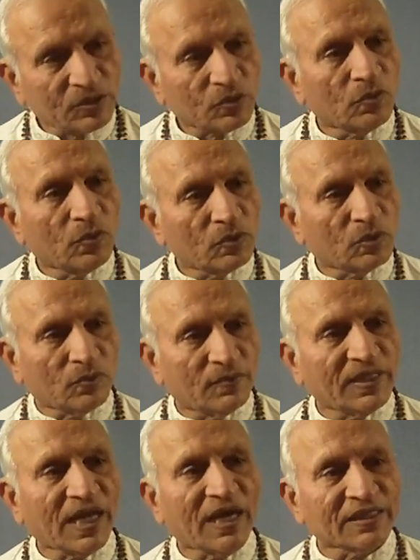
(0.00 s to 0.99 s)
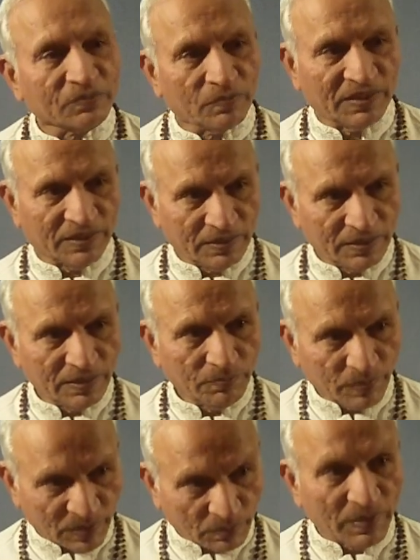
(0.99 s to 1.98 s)
to go toward Atman,
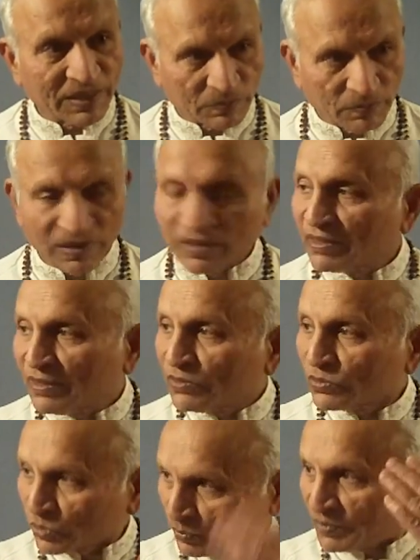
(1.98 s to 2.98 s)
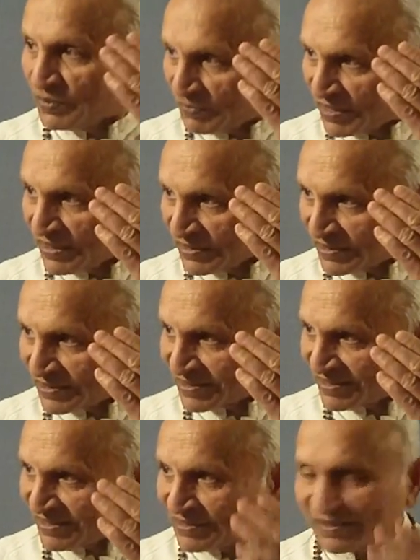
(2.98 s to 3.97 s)
Paramatman, Supreme
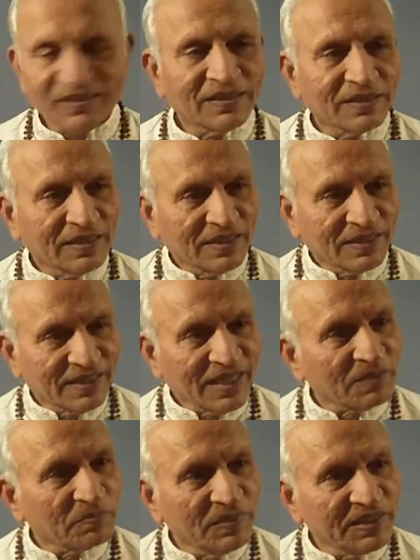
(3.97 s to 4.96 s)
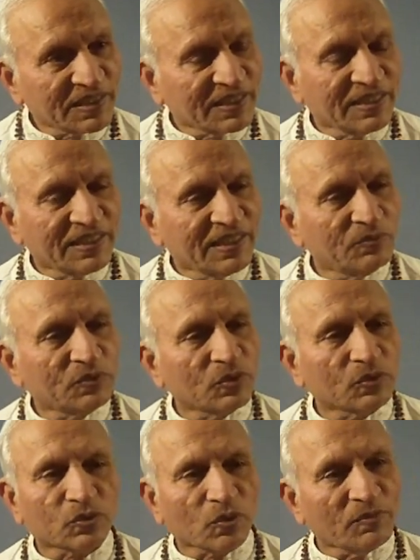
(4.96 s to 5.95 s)
Consciousness. That means gives you
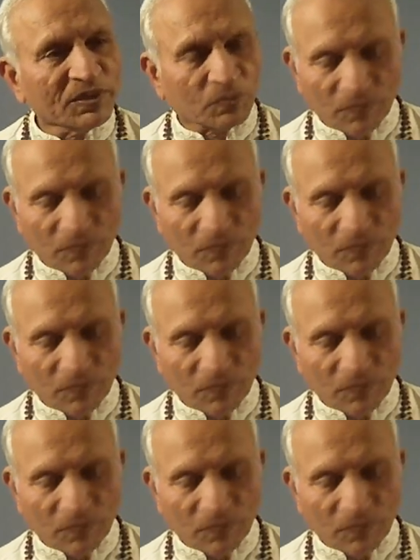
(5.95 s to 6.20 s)
so much